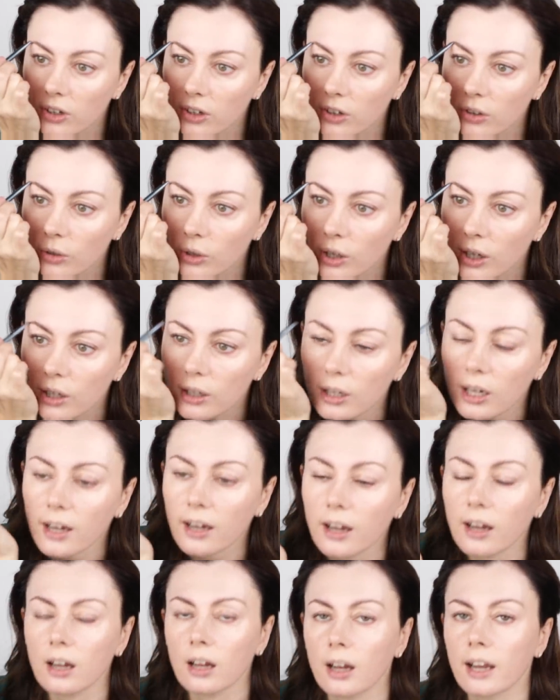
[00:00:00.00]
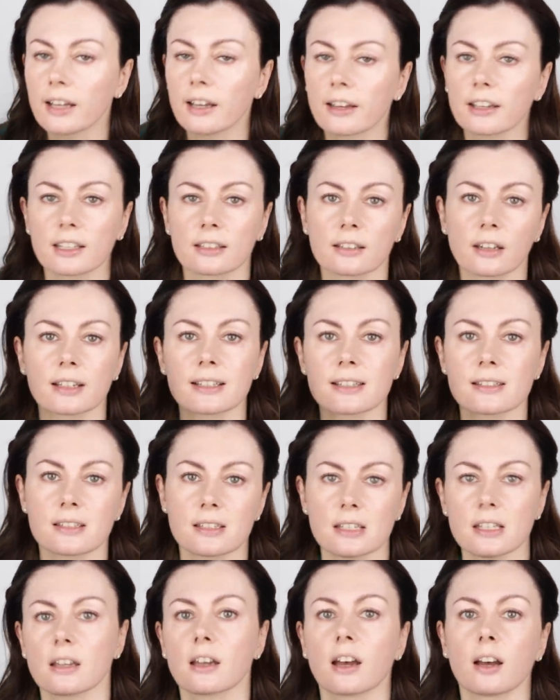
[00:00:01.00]
So I like a nice
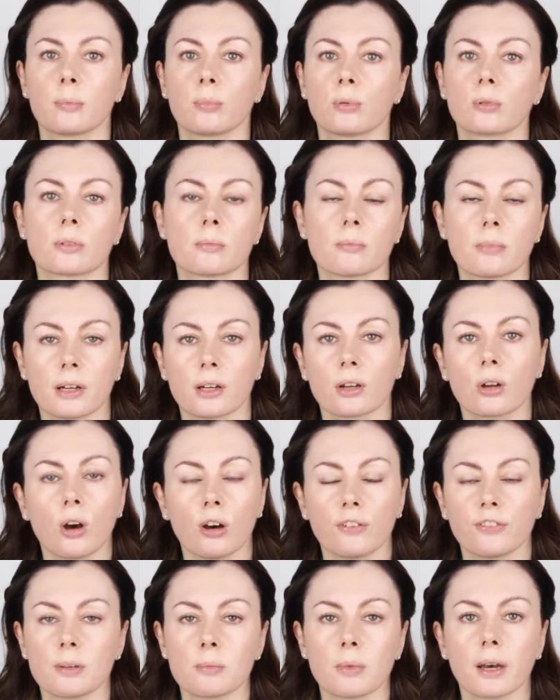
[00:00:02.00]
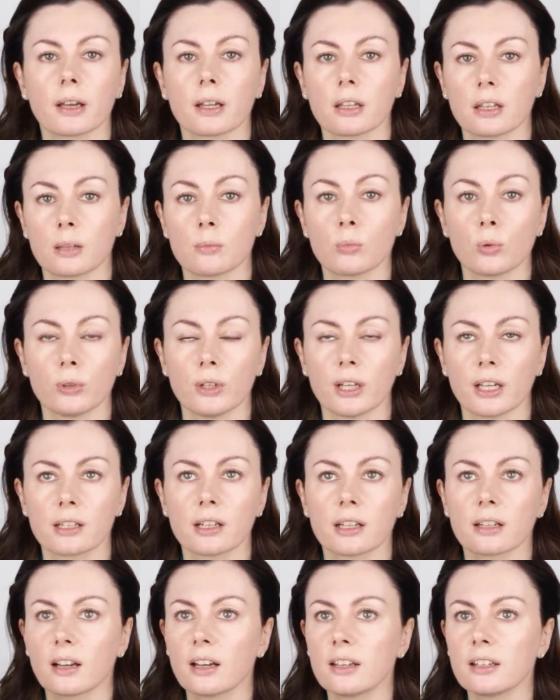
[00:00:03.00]
teacup or a coffee mug in the morning,
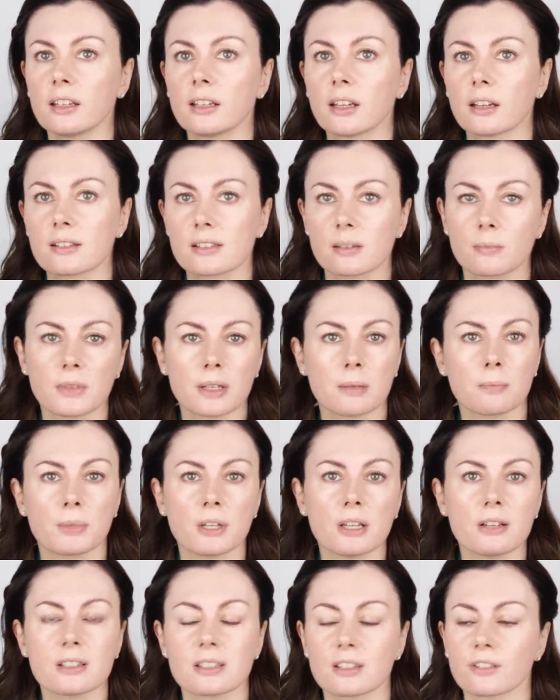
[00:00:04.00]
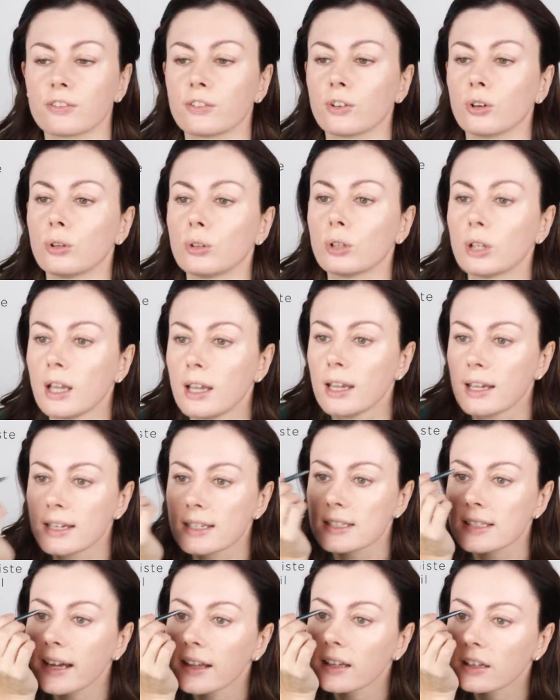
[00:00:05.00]
and you know, something beautiful
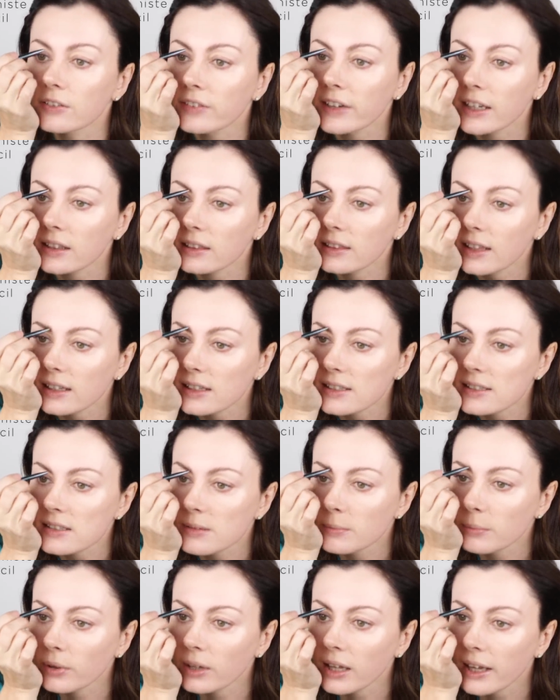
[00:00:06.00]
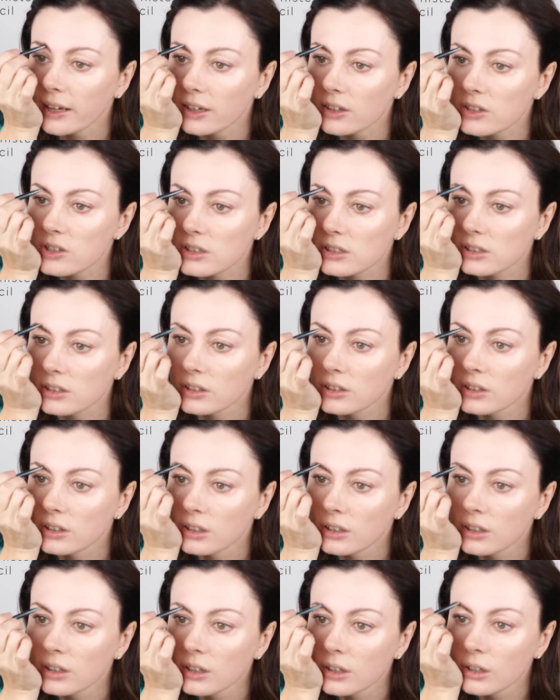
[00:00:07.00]
to elevate that simple action
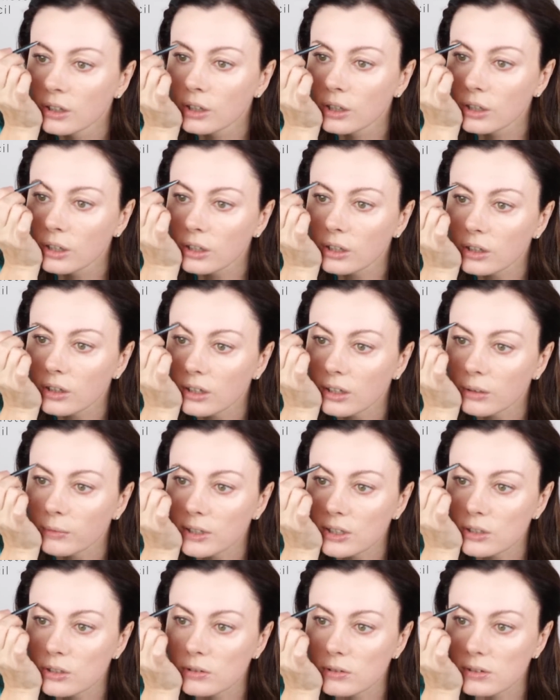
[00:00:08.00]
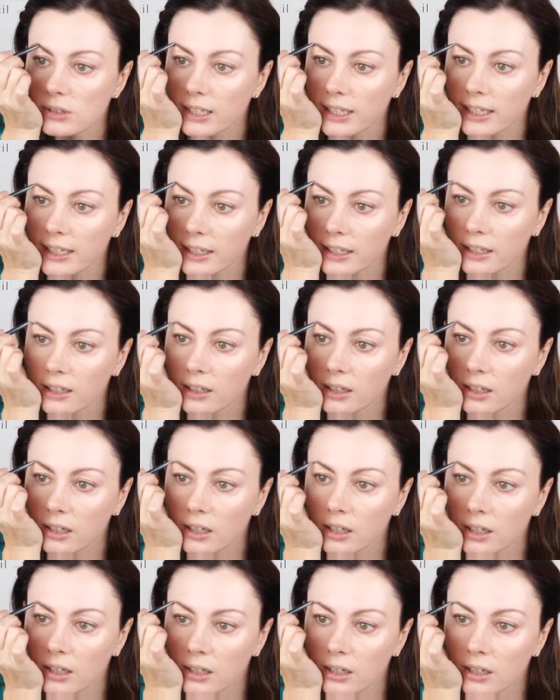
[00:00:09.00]
that we do daily.
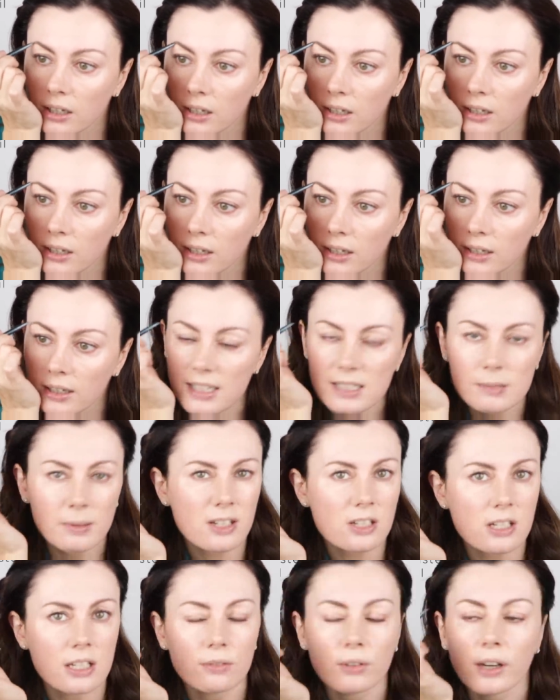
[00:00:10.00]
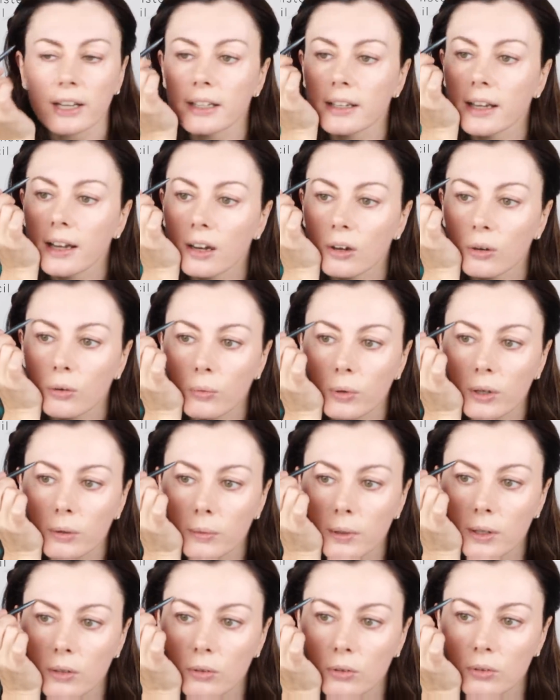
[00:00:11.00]
Especially right now, where
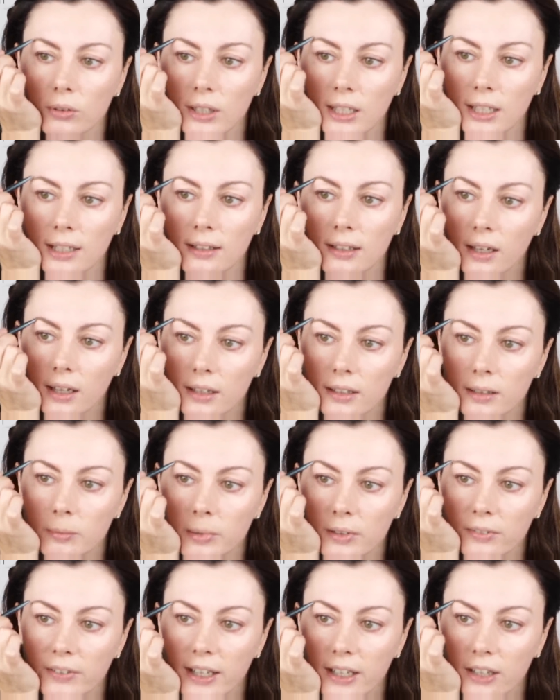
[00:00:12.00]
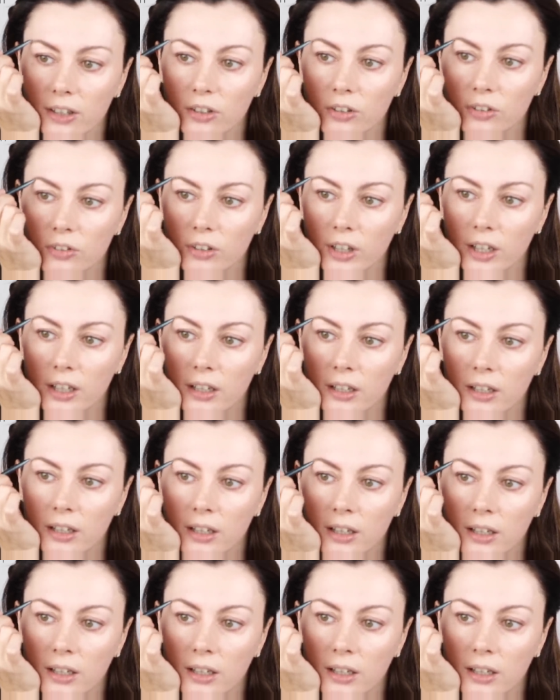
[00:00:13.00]
we all need a little bit of extra